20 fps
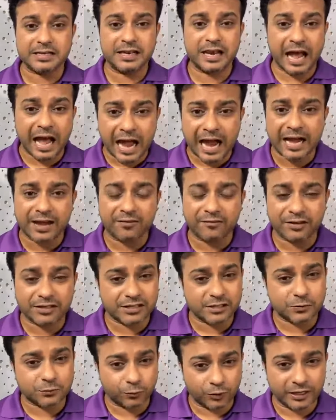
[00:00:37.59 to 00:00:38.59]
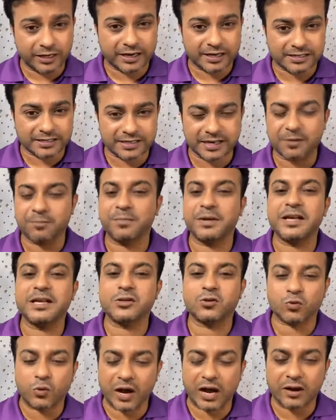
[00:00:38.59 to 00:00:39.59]
B9, which is folic acid, and
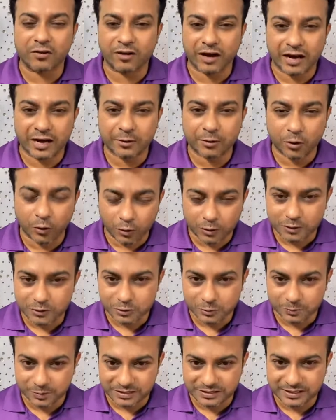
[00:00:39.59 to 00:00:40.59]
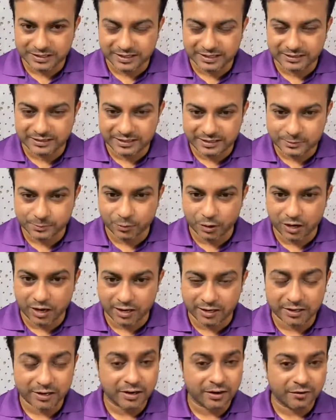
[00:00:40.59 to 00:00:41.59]
B12 are also present in this
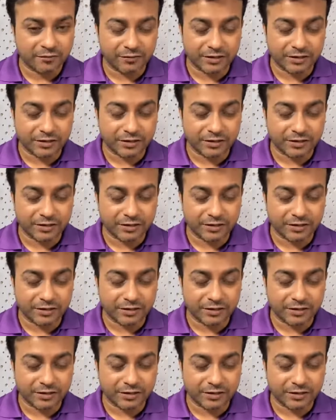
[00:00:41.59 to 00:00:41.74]
product,